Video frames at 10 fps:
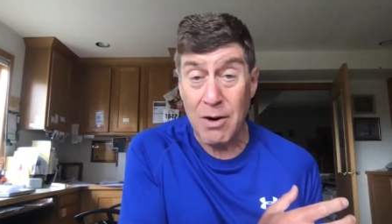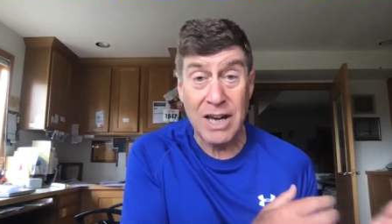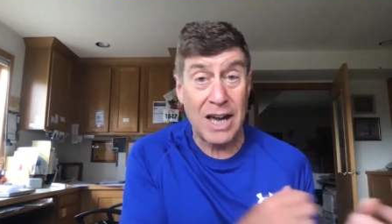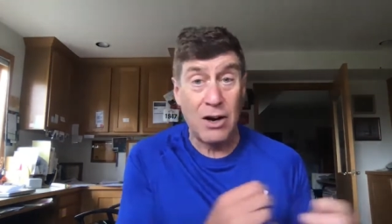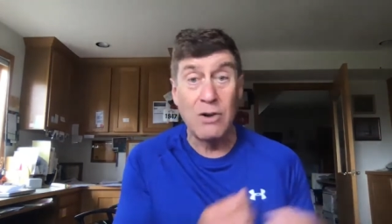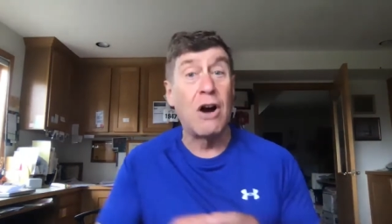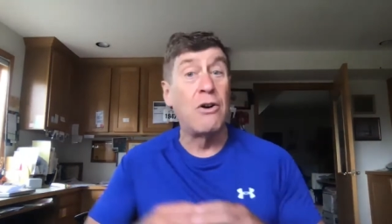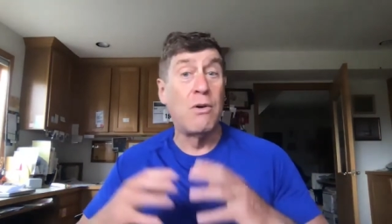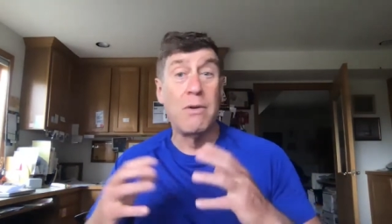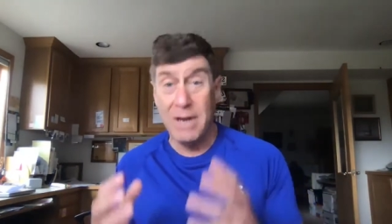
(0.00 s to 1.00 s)
Okay, don't go
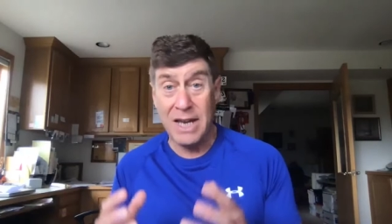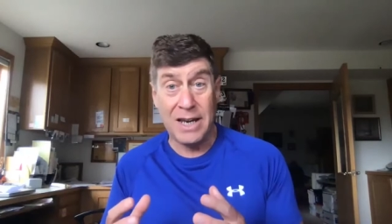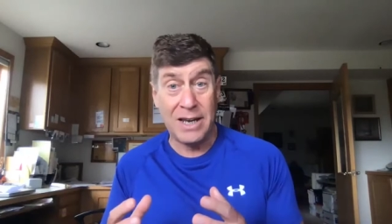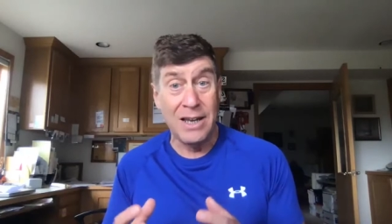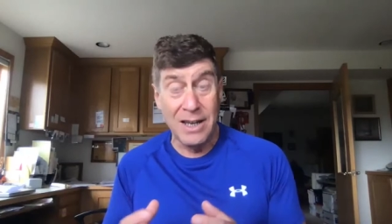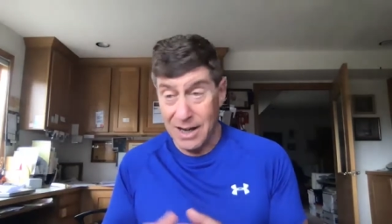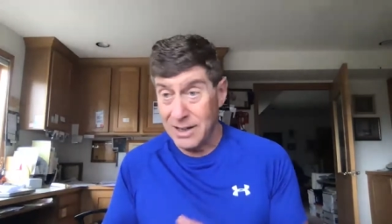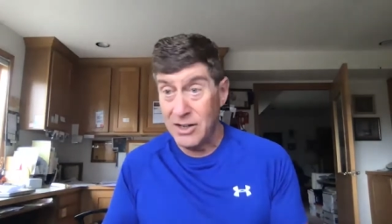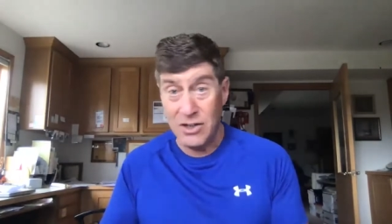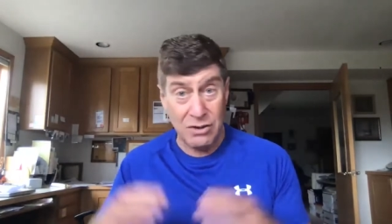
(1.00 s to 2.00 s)
to a meeting
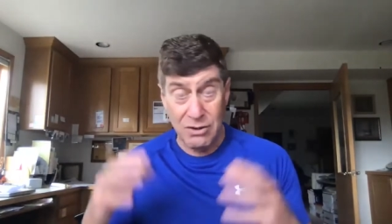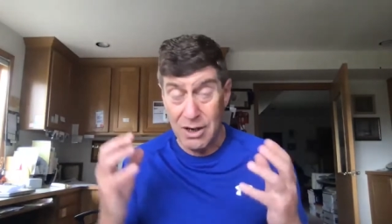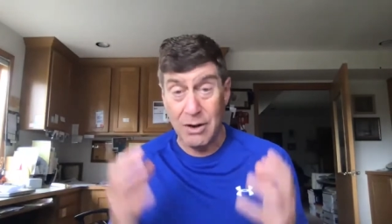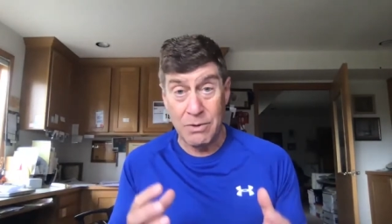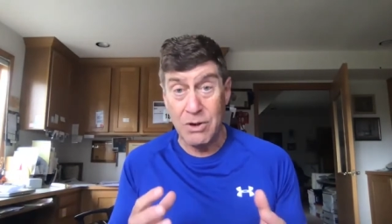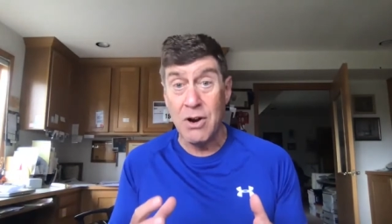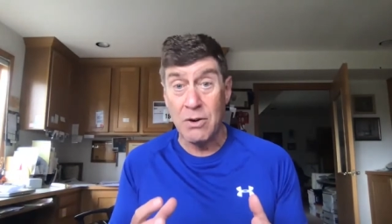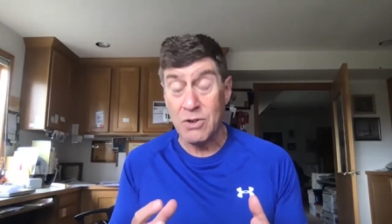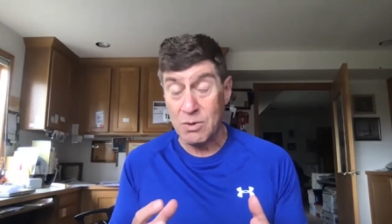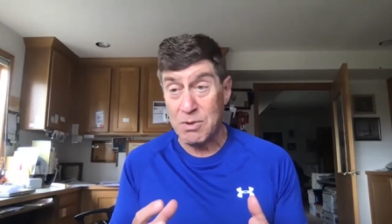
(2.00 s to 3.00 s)
unless you you know you know
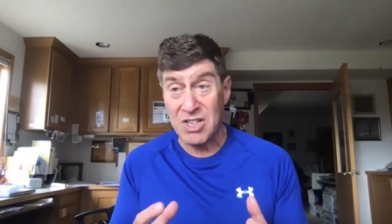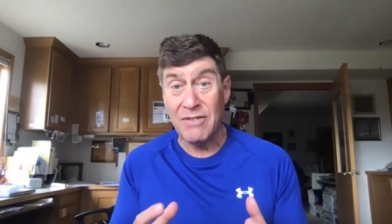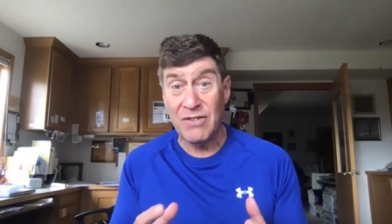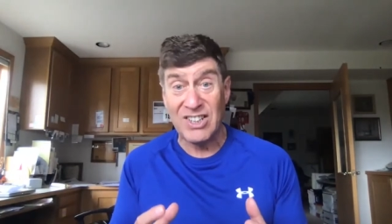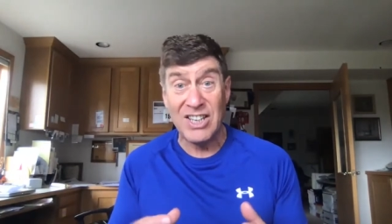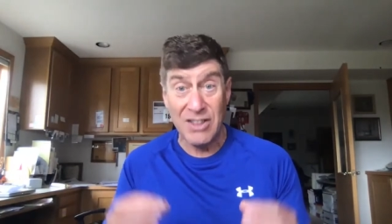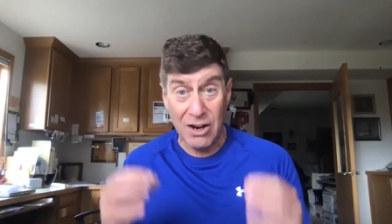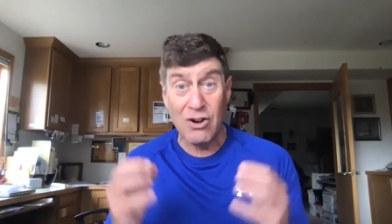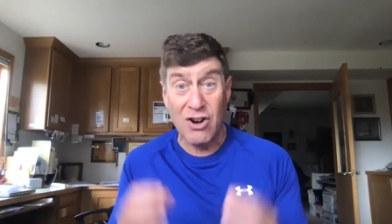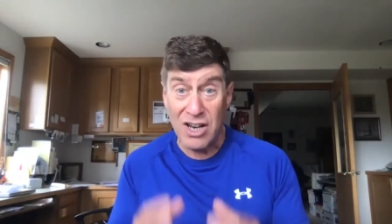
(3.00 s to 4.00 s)
specifically
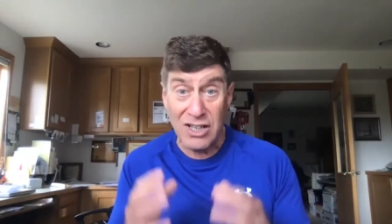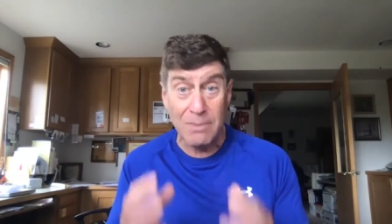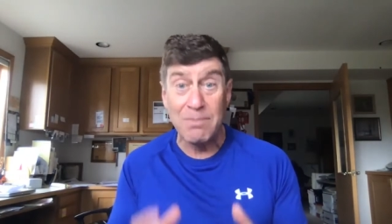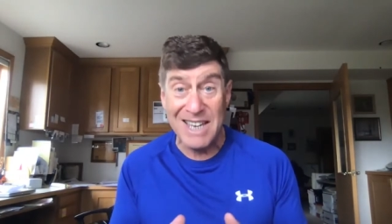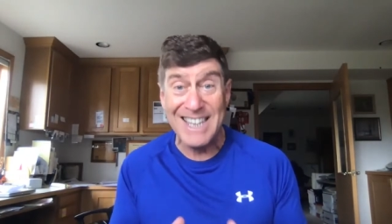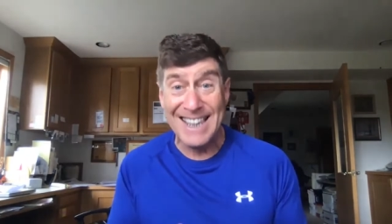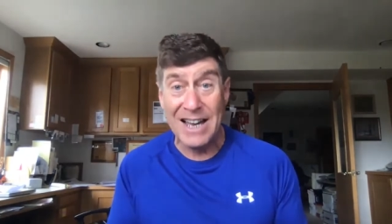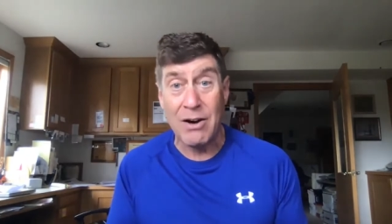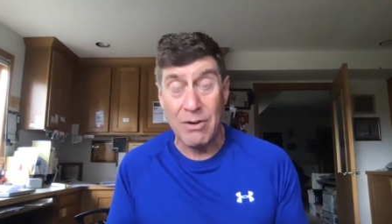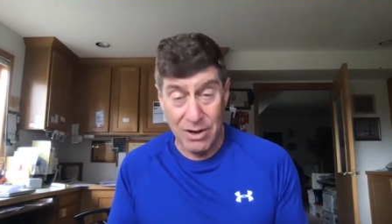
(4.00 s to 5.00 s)
they're going to be there.